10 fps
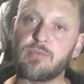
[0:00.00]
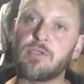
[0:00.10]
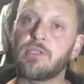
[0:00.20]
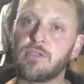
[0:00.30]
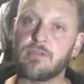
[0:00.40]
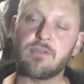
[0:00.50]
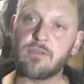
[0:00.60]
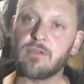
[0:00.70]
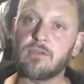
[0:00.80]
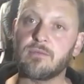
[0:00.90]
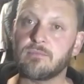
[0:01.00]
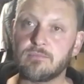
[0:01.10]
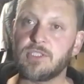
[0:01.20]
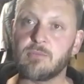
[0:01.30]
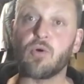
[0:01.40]
the
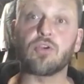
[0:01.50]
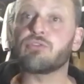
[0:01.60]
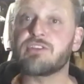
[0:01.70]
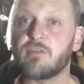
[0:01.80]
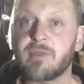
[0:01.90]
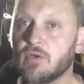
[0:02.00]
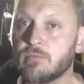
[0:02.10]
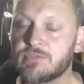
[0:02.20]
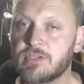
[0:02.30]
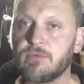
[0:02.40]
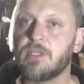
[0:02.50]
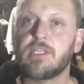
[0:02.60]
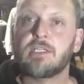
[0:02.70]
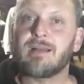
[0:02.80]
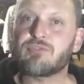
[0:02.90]
more lucrative it becomes. So
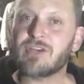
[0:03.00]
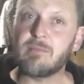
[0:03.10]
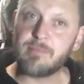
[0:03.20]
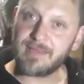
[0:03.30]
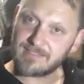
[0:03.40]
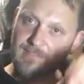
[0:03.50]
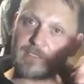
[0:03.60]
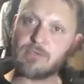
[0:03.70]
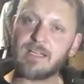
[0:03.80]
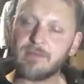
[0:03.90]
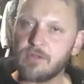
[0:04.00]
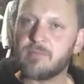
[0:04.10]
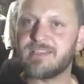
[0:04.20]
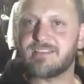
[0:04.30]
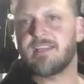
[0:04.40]
I'm trying my best to slow down the other
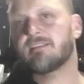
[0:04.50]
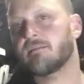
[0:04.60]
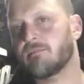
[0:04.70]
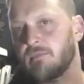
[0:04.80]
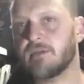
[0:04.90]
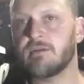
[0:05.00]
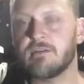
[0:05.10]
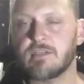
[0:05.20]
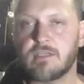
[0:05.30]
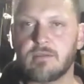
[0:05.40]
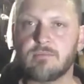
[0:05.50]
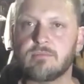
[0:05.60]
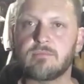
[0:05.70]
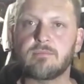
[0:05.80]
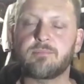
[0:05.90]
business and
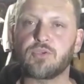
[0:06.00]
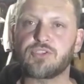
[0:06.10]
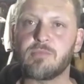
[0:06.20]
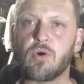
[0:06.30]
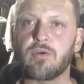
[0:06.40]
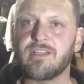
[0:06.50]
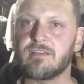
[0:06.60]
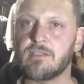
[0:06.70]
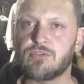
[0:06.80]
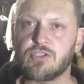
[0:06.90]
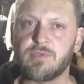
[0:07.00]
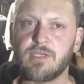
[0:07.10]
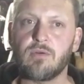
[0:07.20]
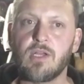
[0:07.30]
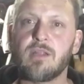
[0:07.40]
push more into YouTube.
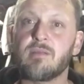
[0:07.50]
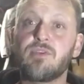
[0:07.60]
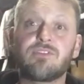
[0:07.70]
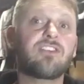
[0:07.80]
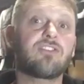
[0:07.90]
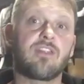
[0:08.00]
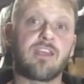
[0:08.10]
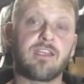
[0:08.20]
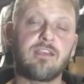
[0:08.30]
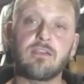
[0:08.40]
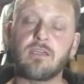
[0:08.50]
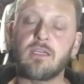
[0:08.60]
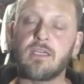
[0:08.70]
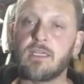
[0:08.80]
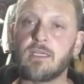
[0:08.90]
The musician thing,
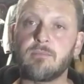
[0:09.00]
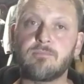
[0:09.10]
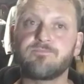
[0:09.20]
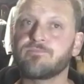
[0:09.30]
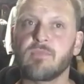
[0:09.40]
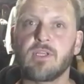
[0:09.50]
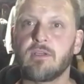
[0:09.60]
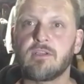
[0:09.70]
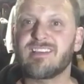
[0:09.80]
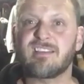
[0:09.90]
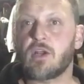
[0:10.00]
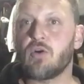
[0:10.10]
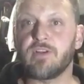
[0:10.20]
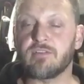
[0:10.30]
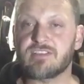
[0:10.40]
since
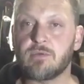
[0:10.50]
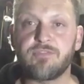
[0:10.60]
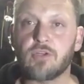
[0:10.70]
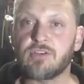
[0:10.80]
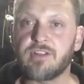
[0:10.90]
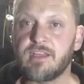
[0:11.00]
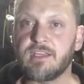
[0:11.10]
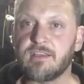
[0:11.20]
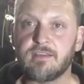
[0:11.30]
COVID, obviously, we've not done a thing,